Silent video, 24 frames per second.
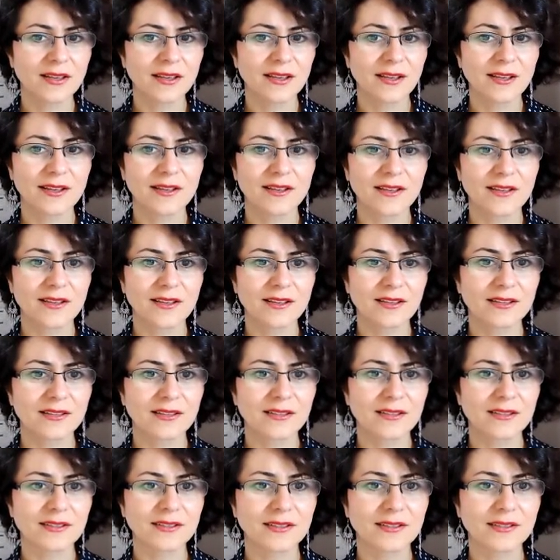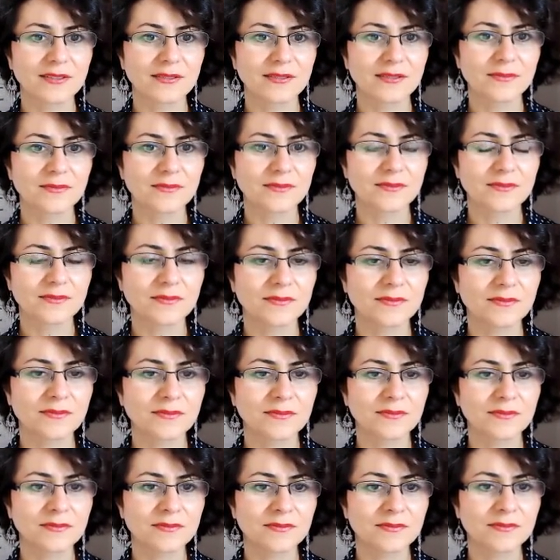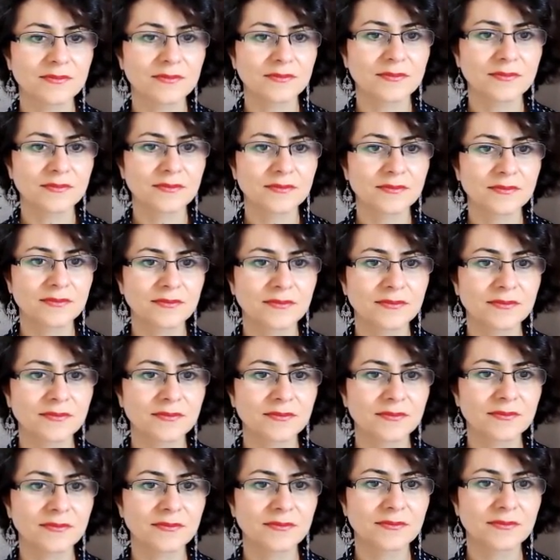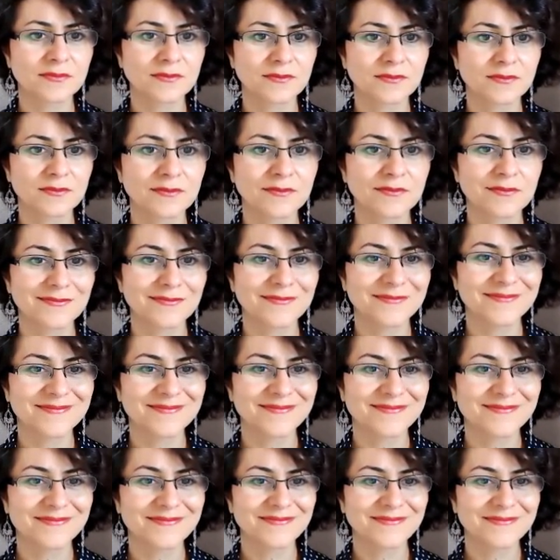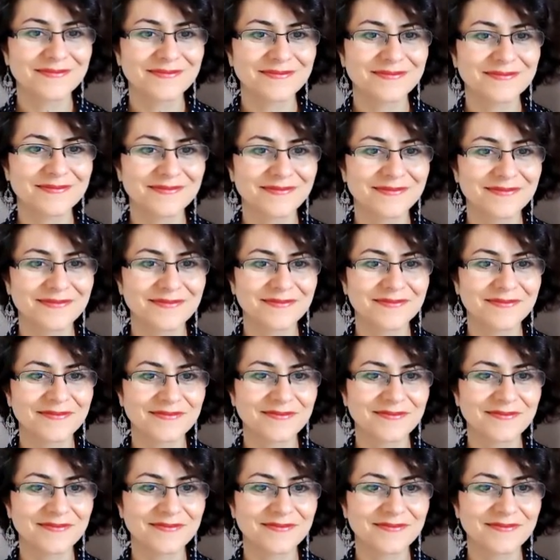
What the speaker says: The person shown says nothing.